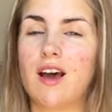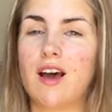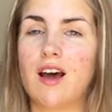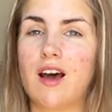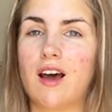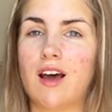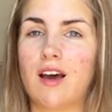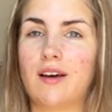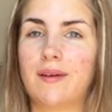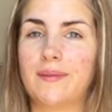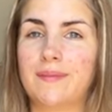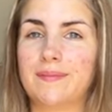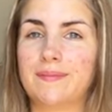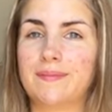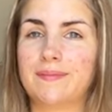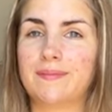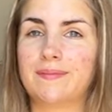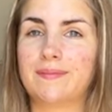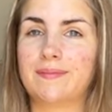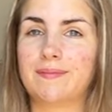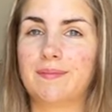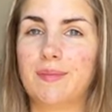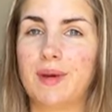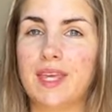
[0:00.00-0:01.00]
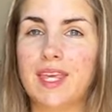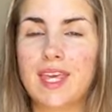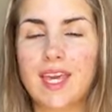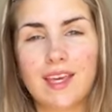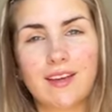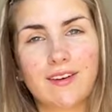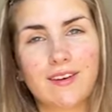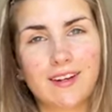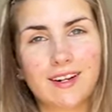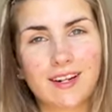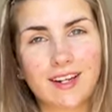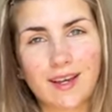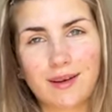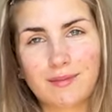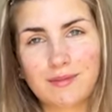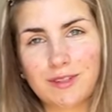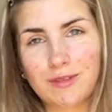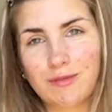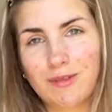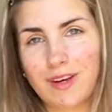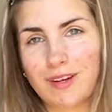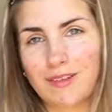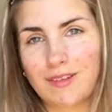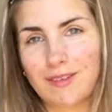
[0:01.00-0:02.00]
Um, but yeah, you're gonna come
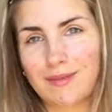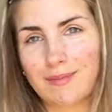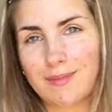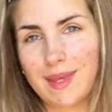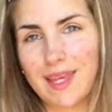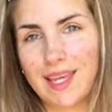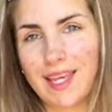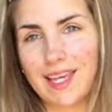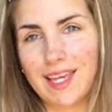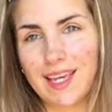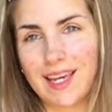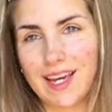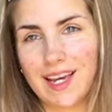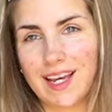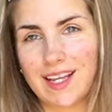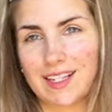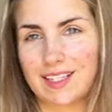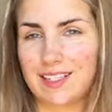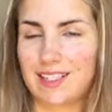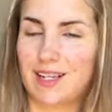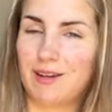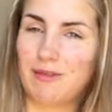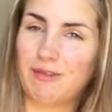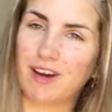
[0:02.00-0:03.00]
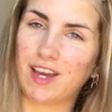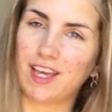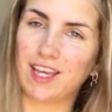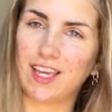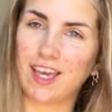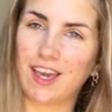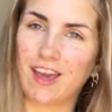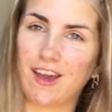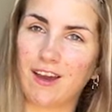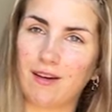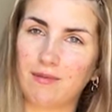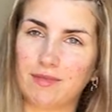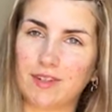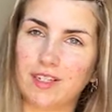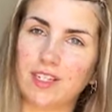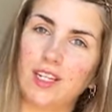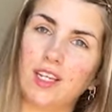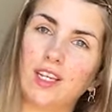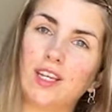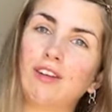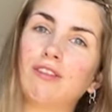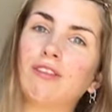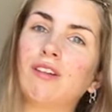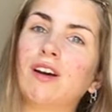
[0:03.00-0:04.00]
to work with me and see what I get up
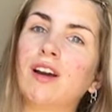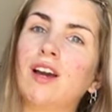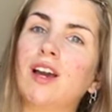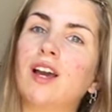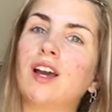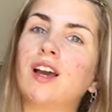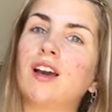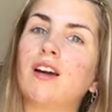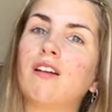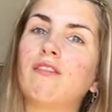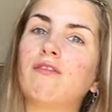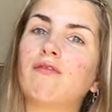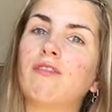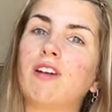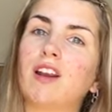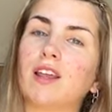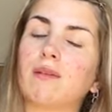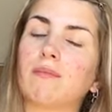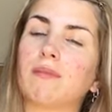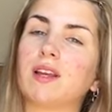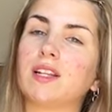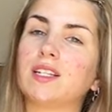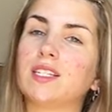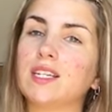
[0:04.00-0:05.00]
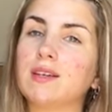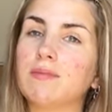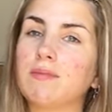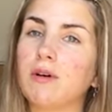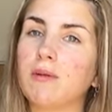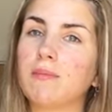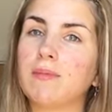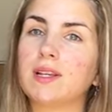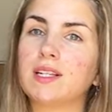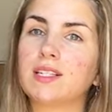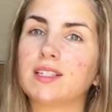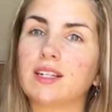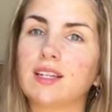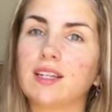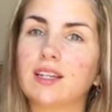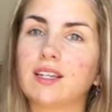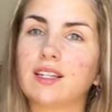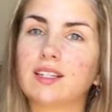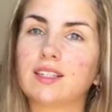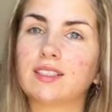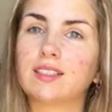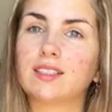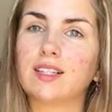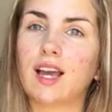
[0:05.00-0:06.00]
to running my Depop
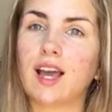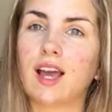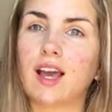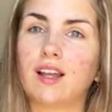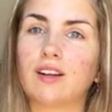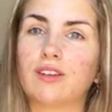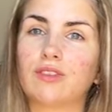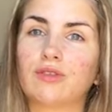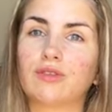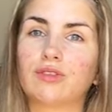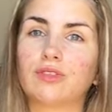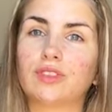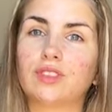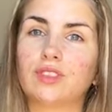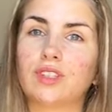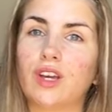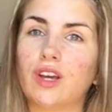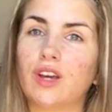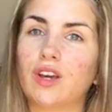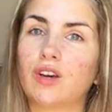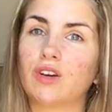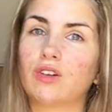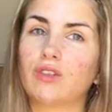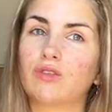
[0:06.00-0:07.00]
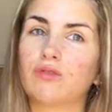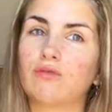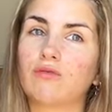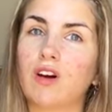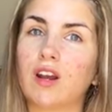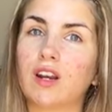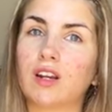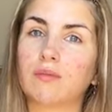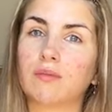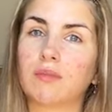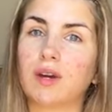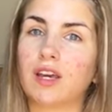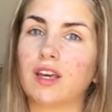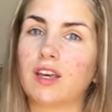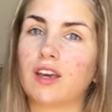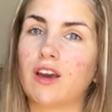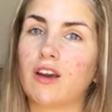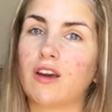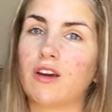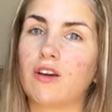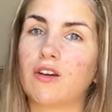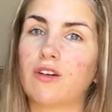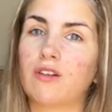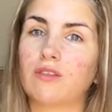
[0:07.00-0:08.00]
business and also running my
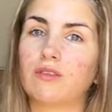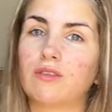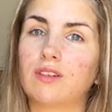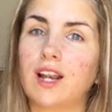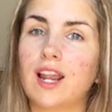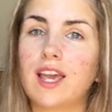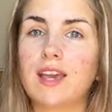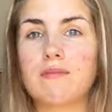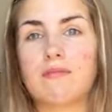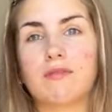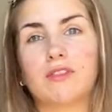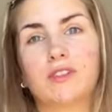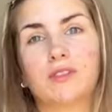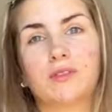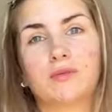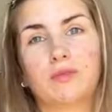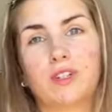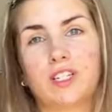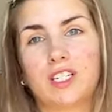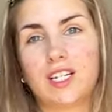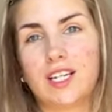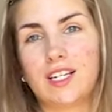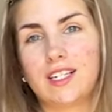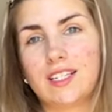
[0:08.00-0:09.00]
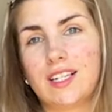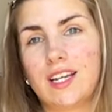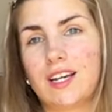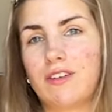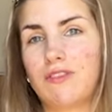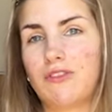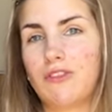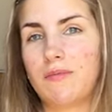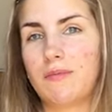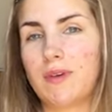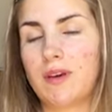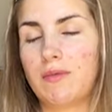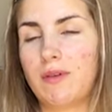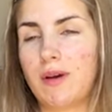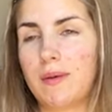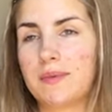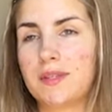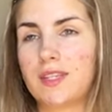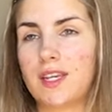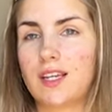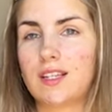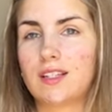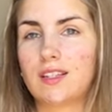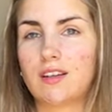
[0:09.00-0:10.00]
own label, which I sell on my
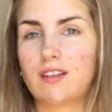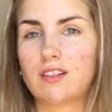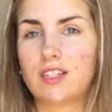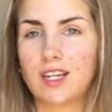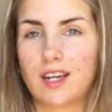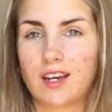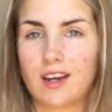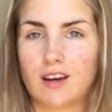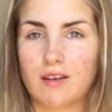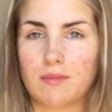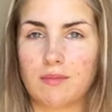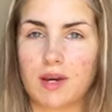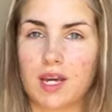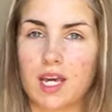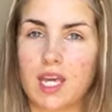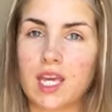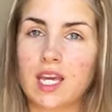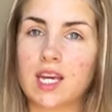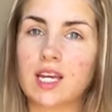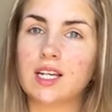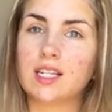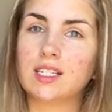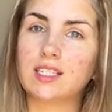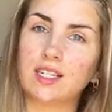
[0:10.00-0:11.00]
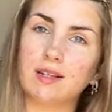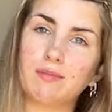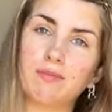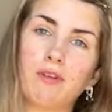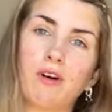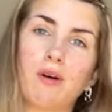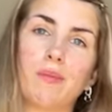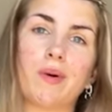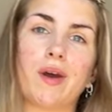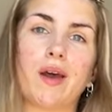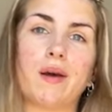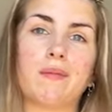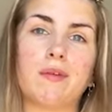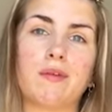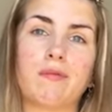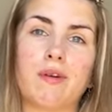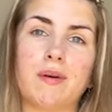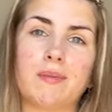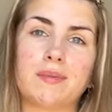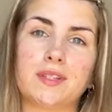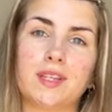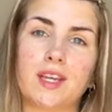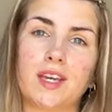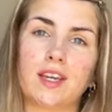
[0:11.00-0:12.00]
website. So check out my Depop and my
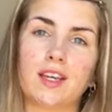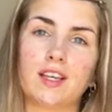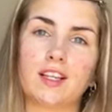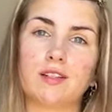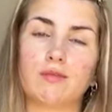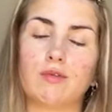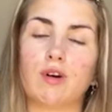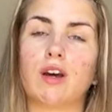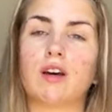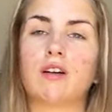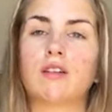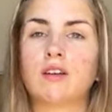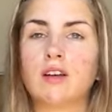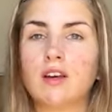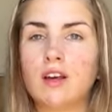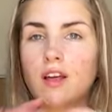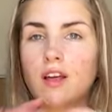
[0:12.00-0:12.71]
website as well.